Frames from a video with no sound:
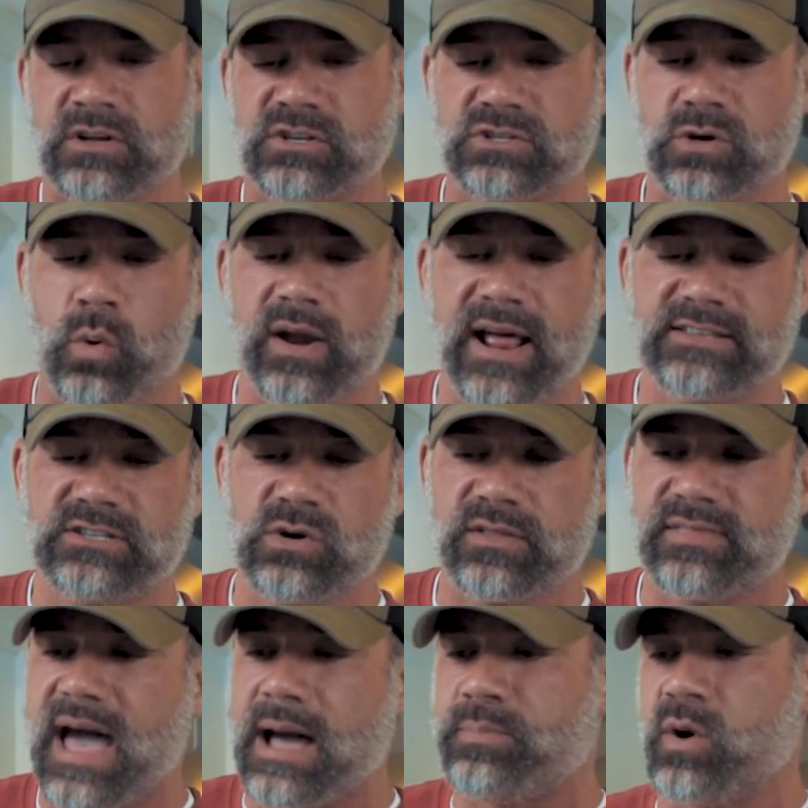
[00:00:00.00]
So what I do
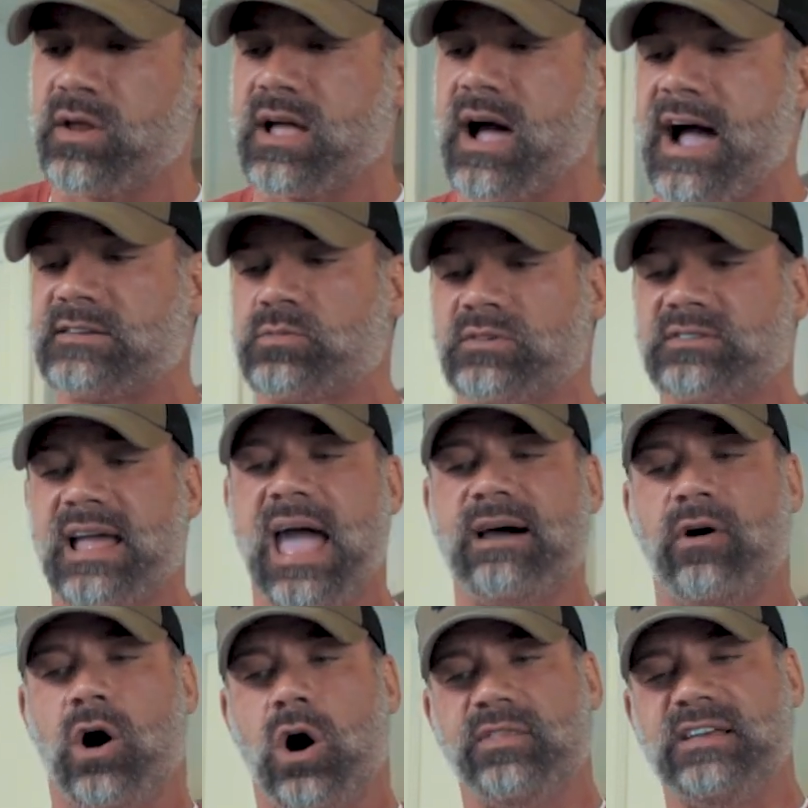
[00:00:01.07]
at that point, guys, once I
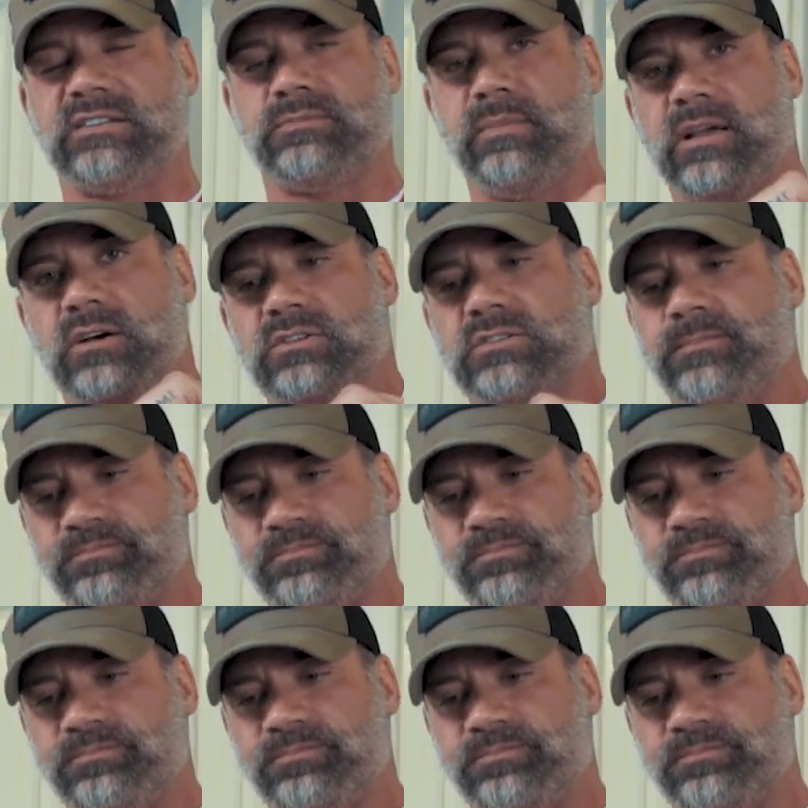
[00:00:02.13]
have all these meals